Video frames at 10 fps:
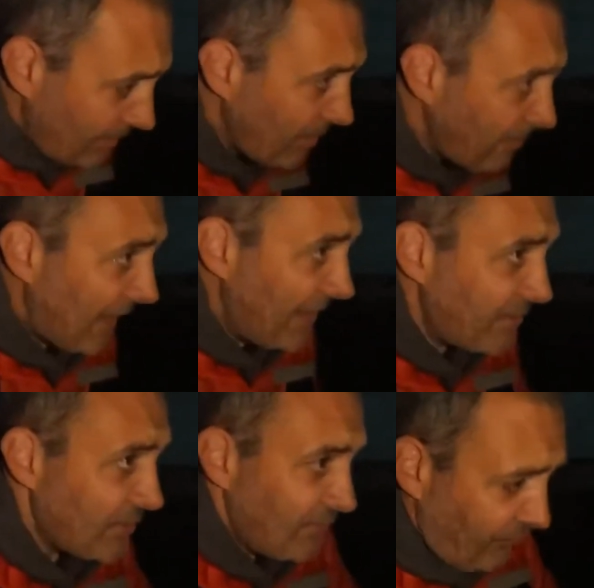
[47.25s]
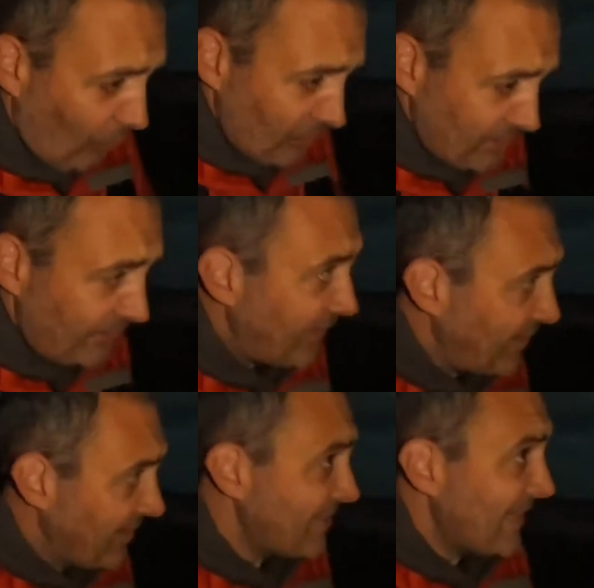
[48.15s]
path just falls off into
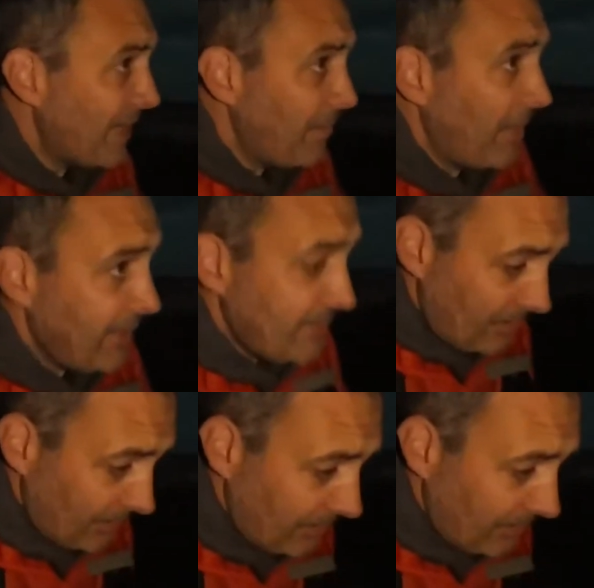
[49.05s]
the sea in a minute. So